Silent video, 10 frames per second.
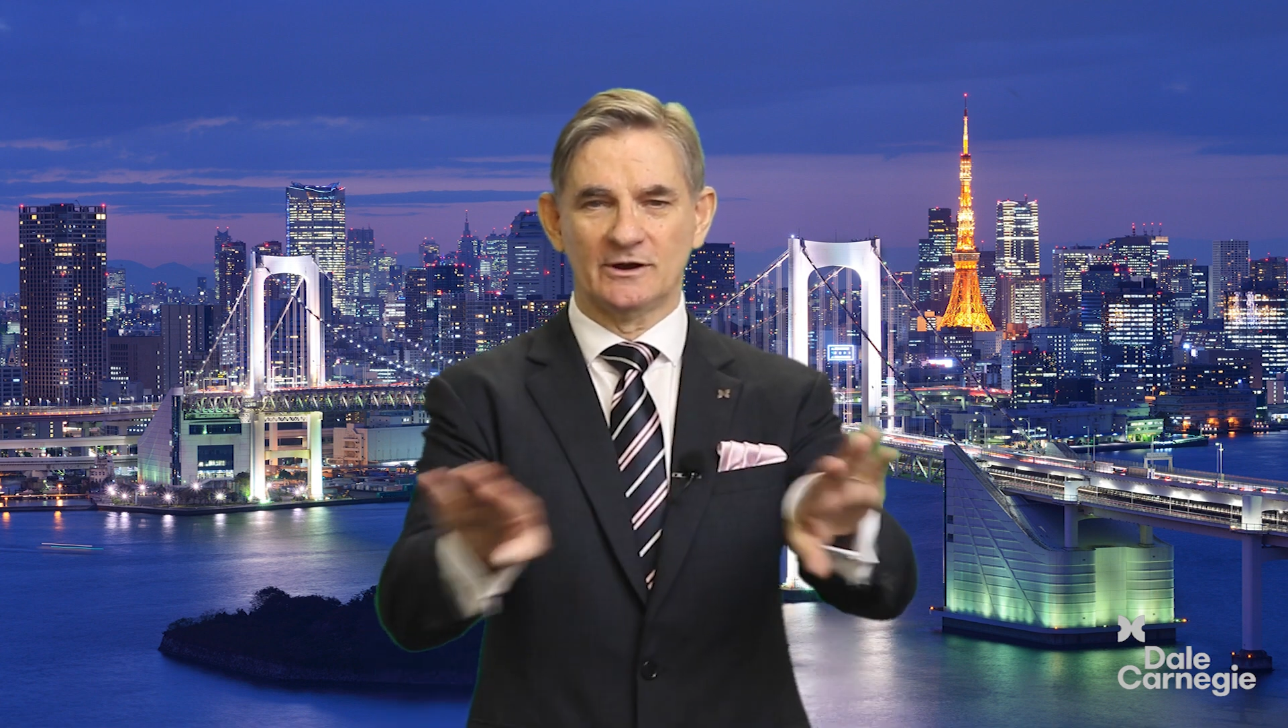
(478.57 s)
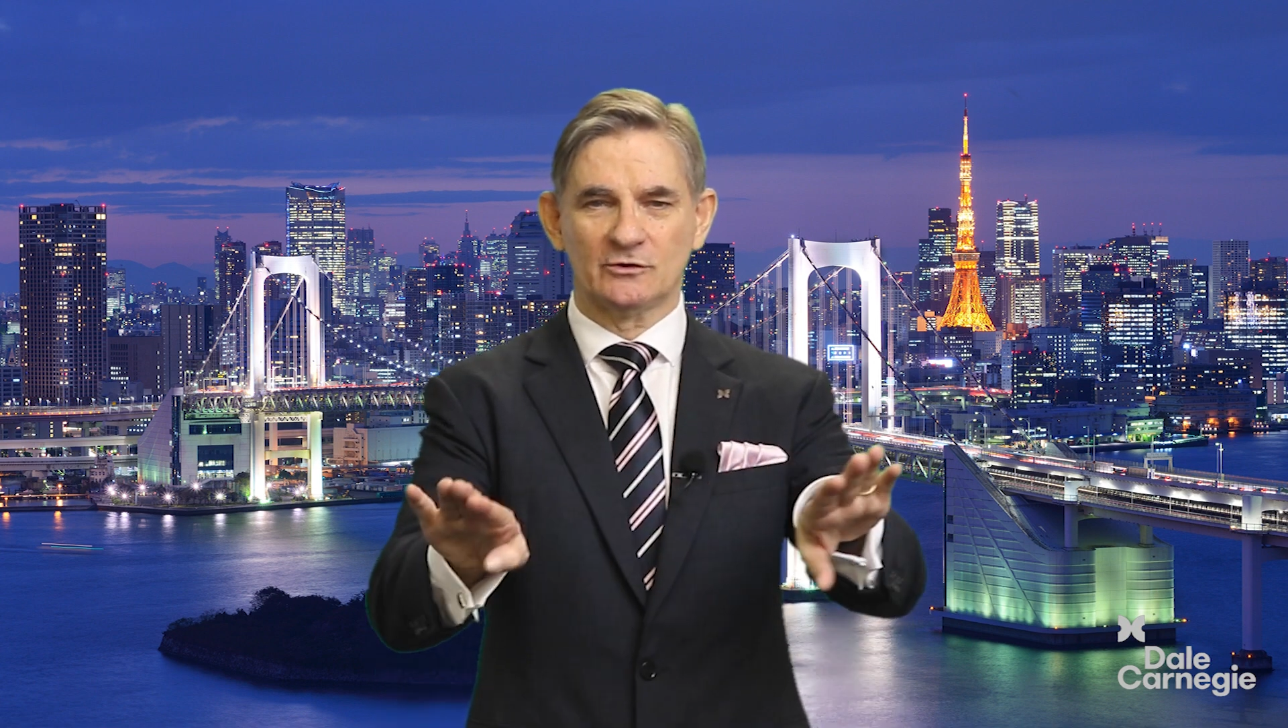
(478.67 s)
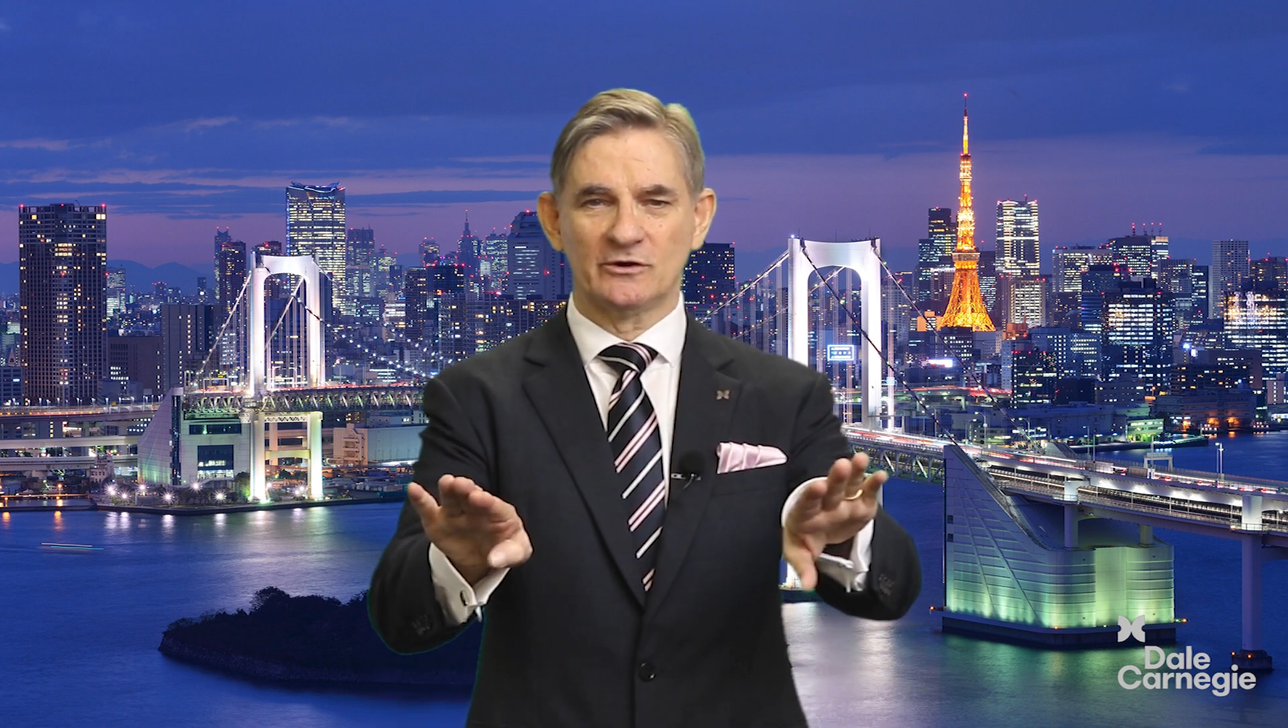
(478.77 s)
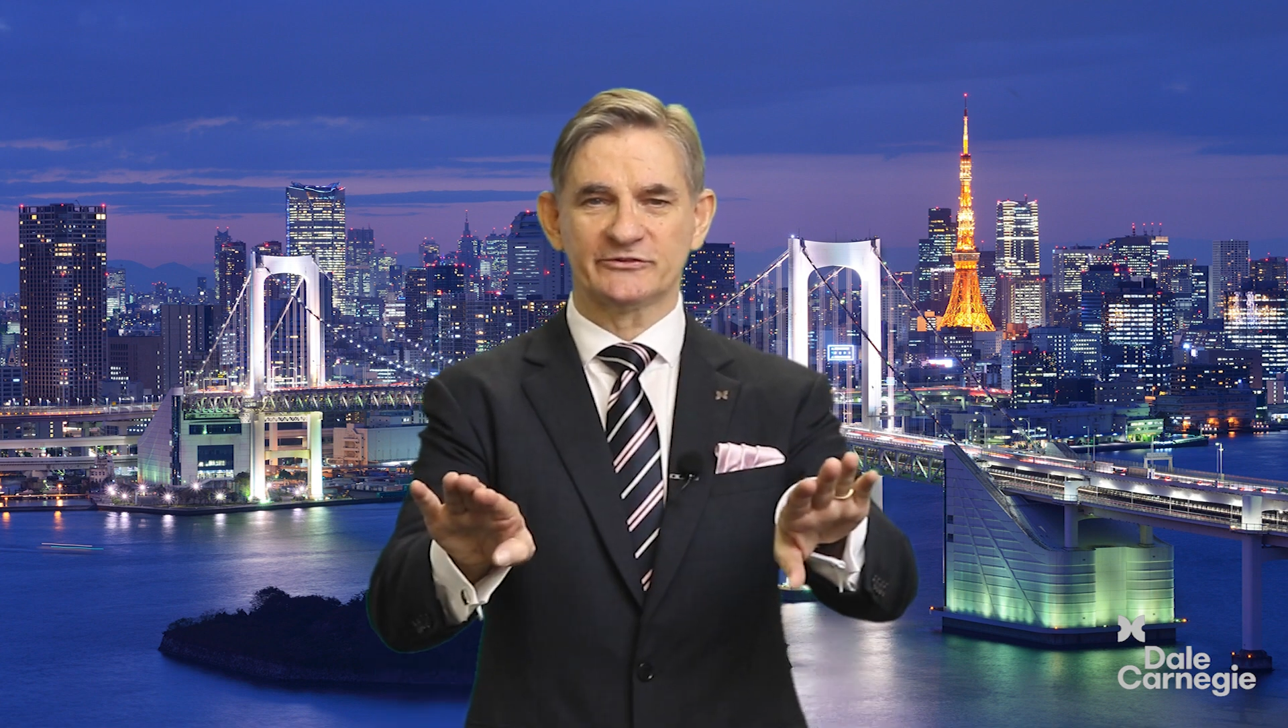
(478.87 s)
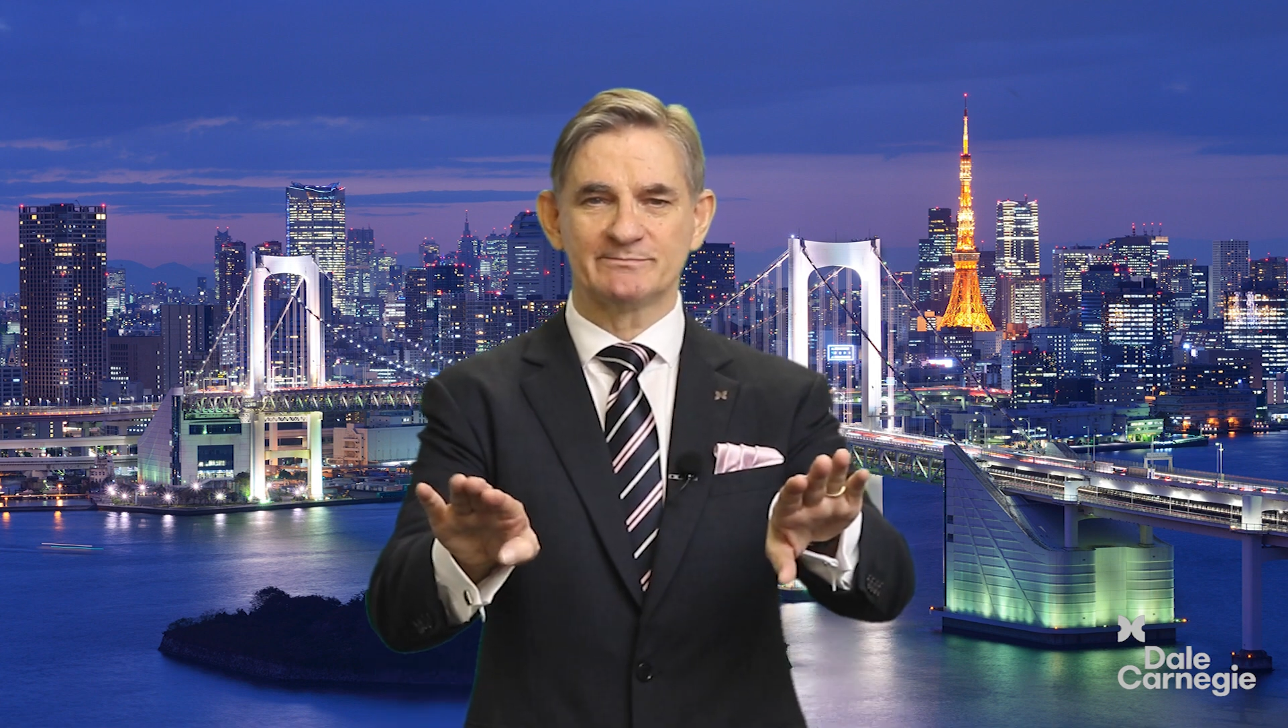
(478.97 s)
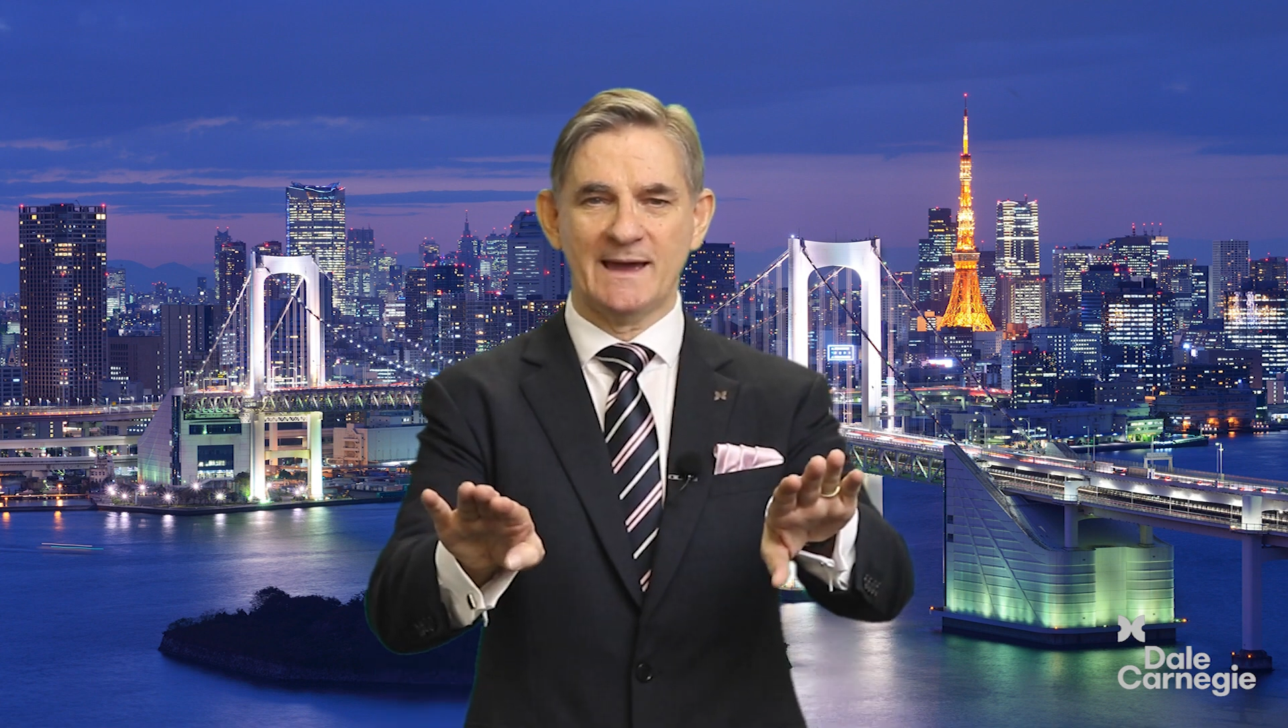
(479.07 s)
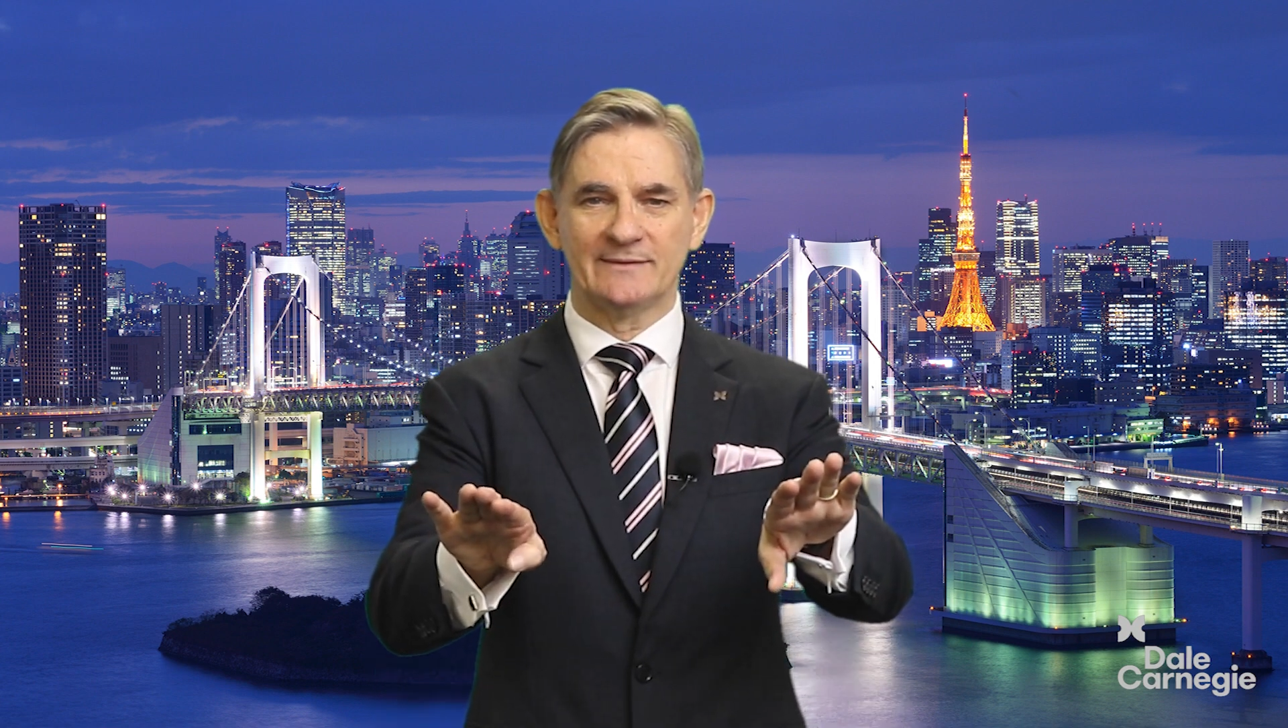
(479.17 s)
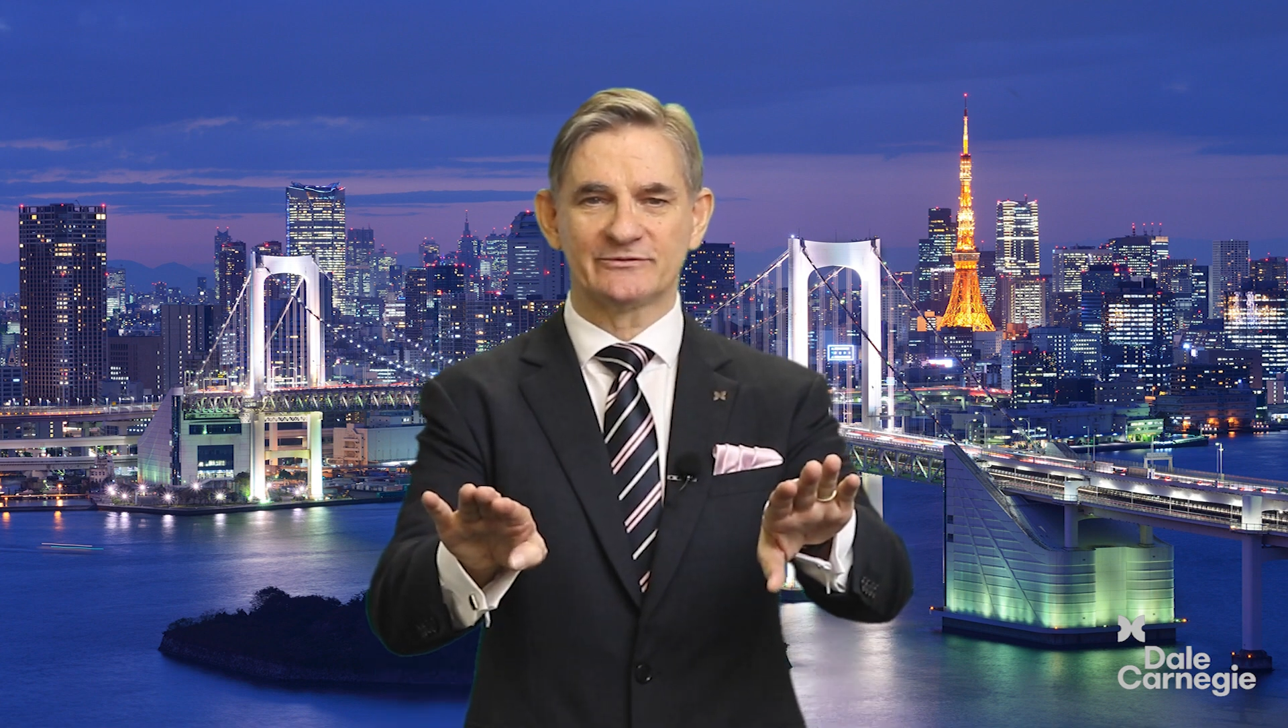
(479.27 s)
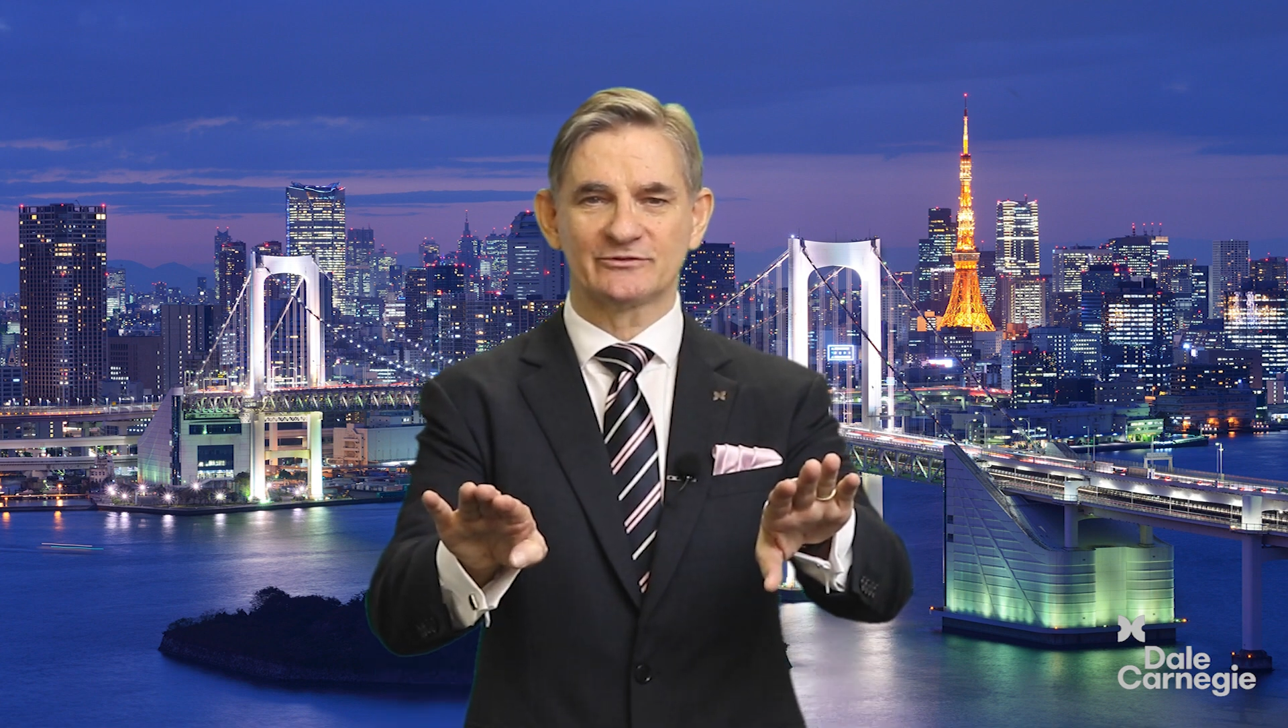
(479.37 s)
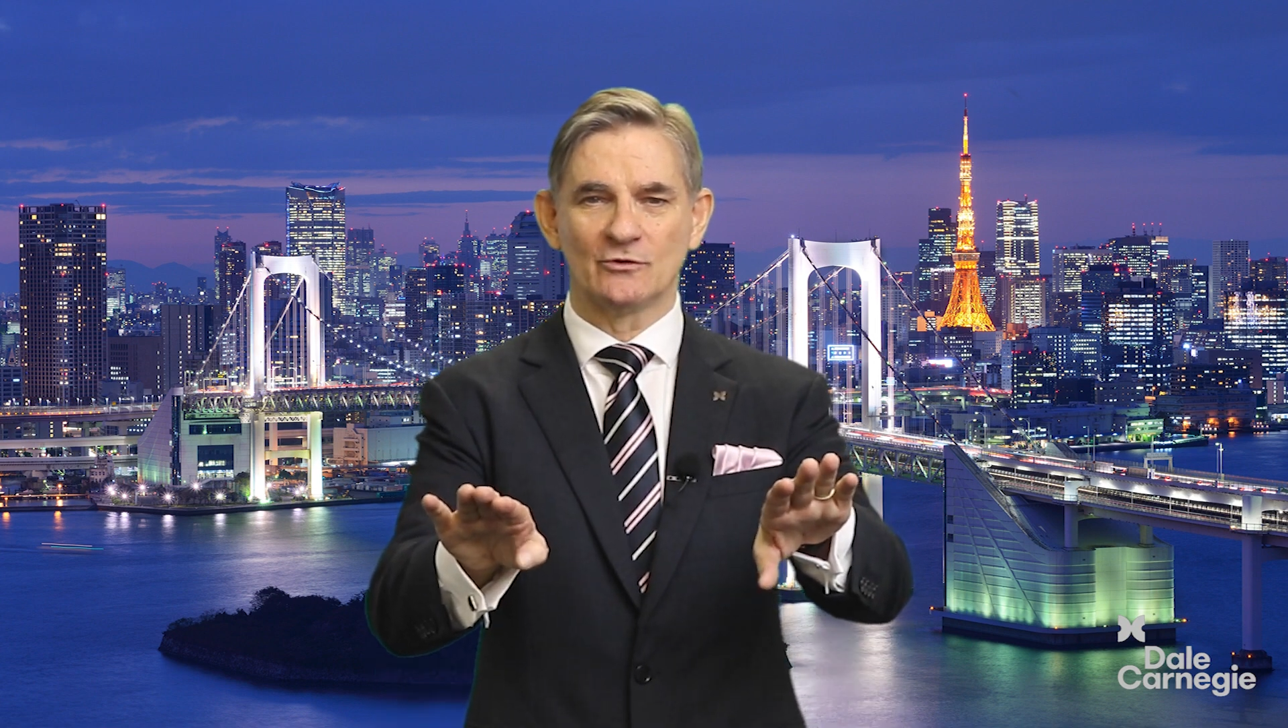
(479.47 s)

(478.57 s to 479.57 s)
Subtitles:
across months